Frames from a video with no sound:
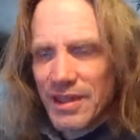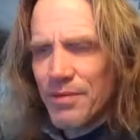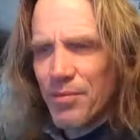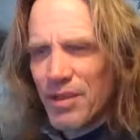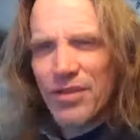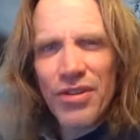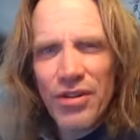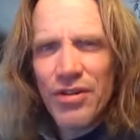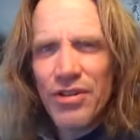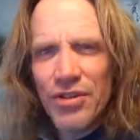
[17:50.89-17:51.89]
It will
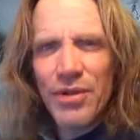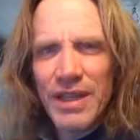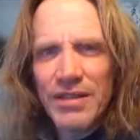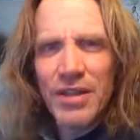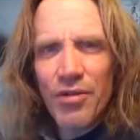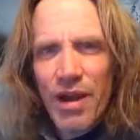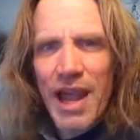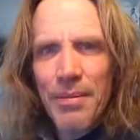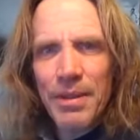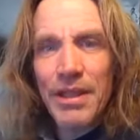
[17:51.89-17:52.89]
turn you into
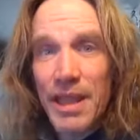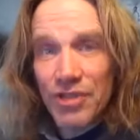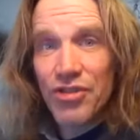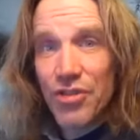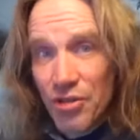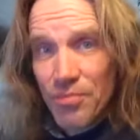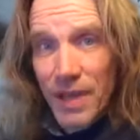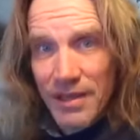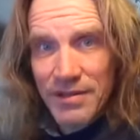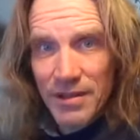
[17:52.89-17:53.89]
crap unless you
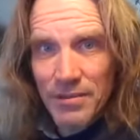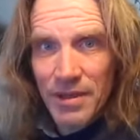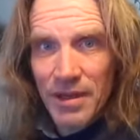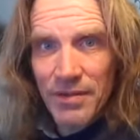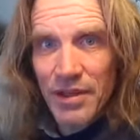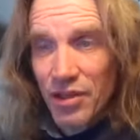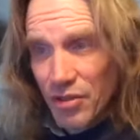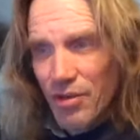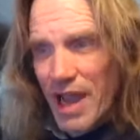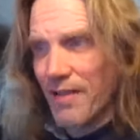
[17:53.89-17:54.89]
make something of it.
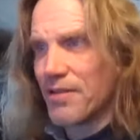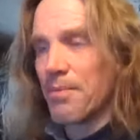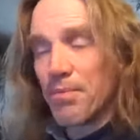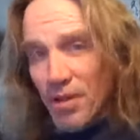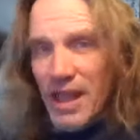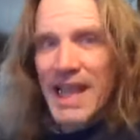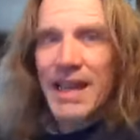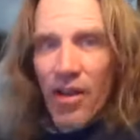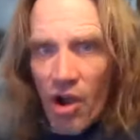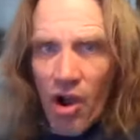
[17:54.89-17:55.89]
You have to play
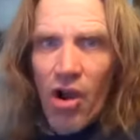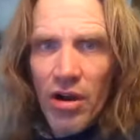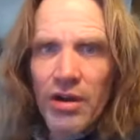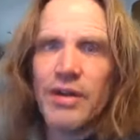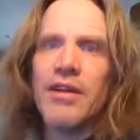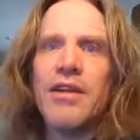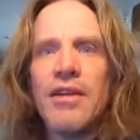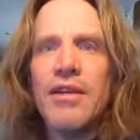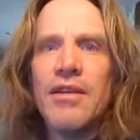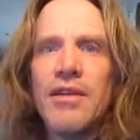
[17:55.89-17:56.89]
it hard,
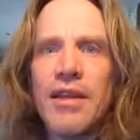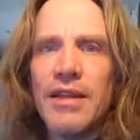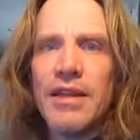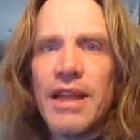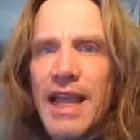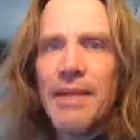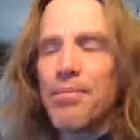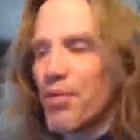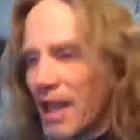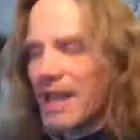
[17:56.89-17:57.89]
and you can't
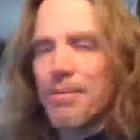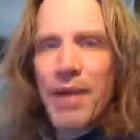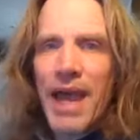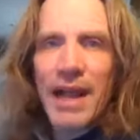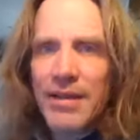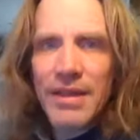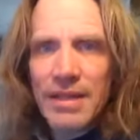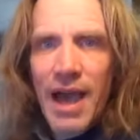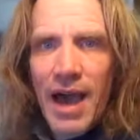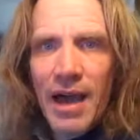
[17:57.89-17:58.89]
play it back on the
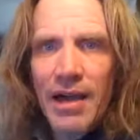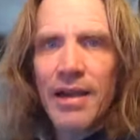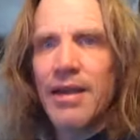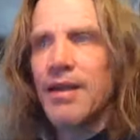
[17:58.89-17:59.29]
dock.